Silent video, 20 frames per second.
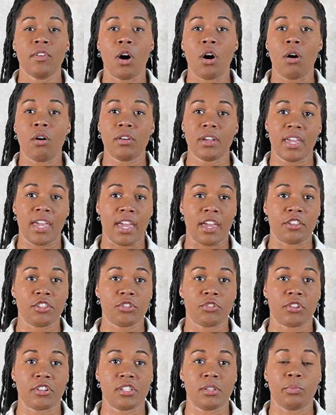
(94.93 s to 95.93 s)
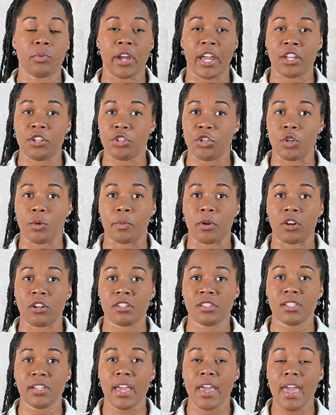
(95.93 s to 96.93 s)
all cancerous brain
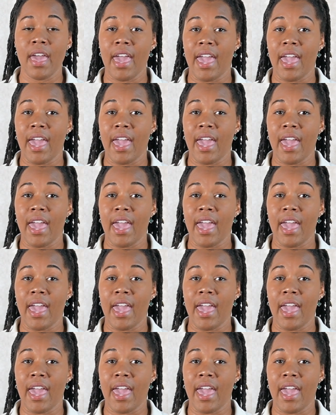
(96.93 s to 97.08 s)
tumors